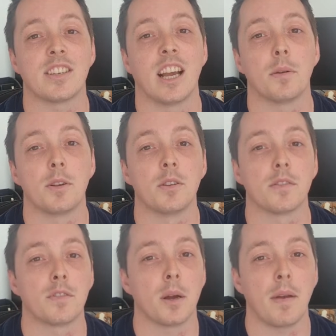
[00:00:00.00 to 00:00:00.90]
help you to
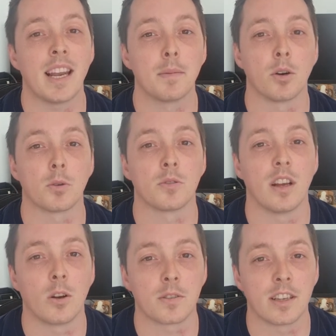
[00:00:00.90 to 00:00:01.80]
free up any models that are
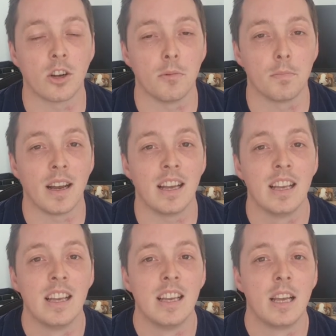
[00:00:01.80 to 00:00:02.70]
locked in combat.
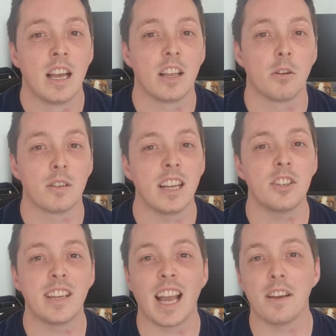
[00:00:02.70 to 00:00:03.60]
You
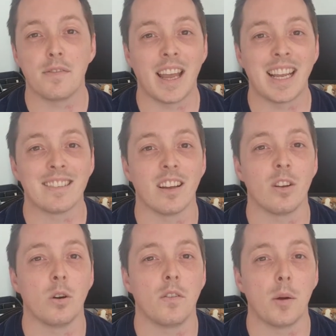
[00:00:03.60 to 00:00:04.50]
essentially get a phase a
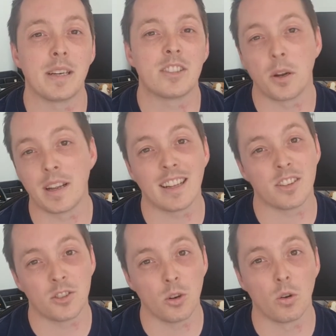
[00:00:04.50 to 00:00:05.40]
lot of armies don't get
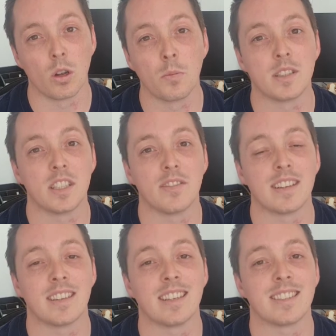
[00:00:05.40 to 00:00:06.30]
at all, which is
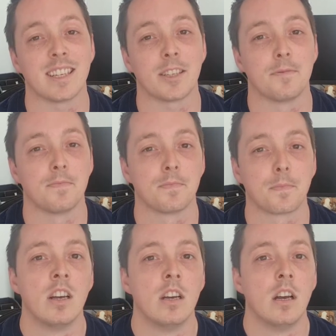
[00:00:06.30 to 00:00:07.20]
fantastic.
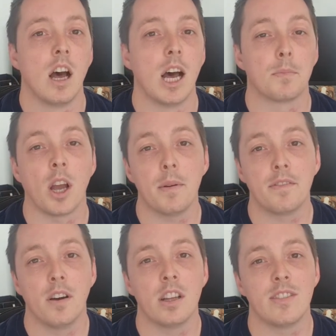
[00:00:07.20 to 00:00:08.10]
Coming
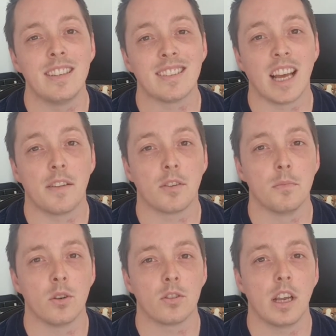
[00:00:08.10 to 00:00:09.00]
further into that,
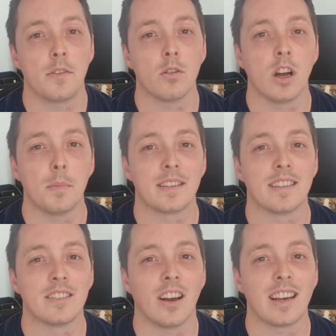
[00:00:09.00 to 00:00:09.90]
if your army is
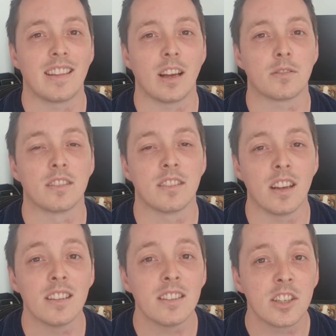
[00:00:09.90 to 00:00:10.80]
entirely Thousand
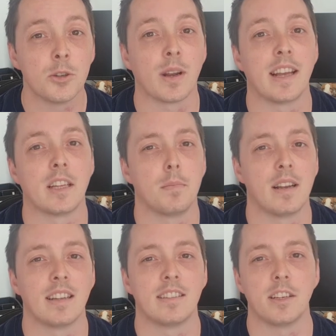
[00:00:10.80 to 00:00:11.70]
Suns, you'll gain the
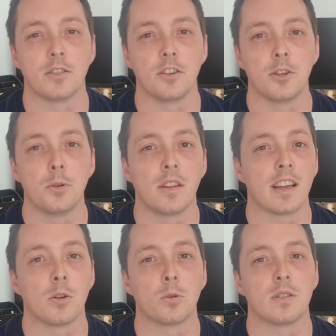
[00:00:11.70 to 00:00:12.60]
ability to use a new
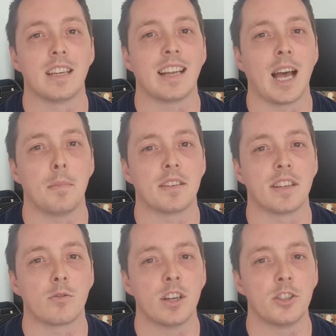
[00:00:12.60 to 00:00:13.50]
thing called the
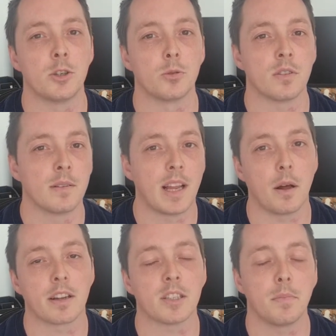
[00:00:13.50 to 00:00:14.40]
Kabbalistic Rituals. Now,
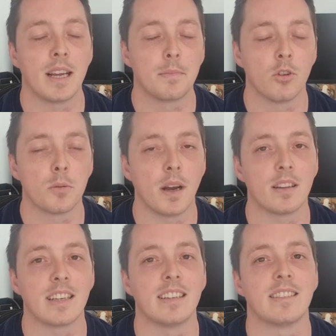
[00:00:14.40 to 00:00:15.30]
I'll explain more about
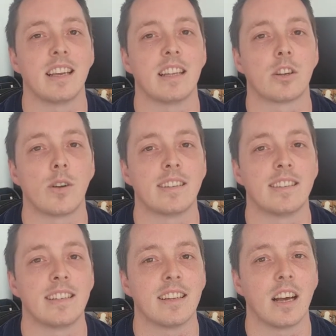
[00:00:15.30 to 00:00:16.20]
these in greater
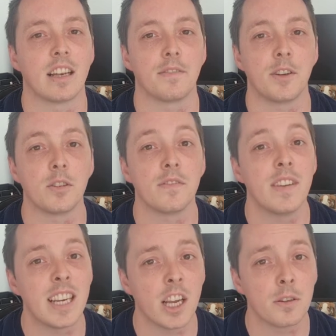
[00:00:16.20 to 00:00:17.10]
detail in future
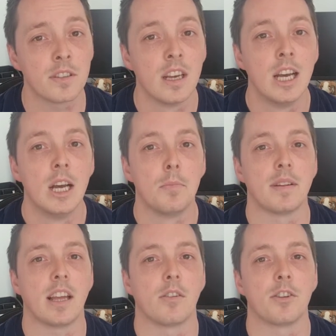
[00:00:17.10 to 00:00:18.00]
videos, but
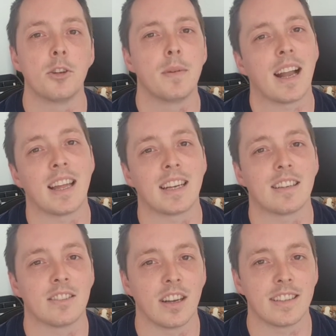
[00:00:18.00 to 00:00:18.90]
they are a new mechanic
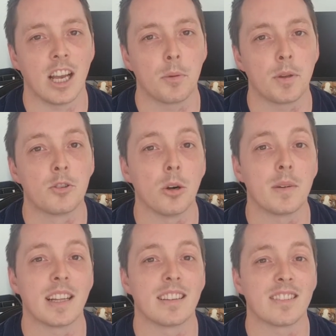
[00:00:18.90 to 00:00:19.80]
designed to help you
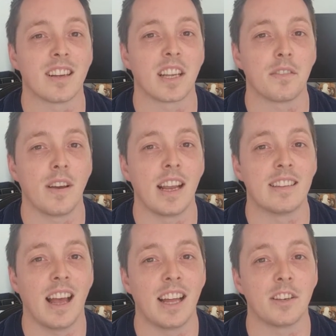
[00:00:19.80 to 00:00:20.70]
dominate the psychic phase,
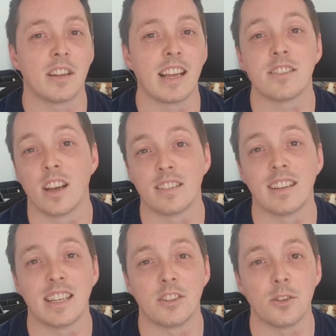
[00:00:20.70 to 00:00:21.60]
and they
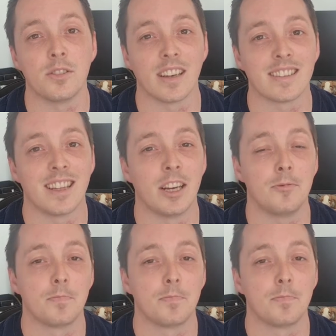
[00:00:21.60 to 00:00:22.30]
certainly do just that.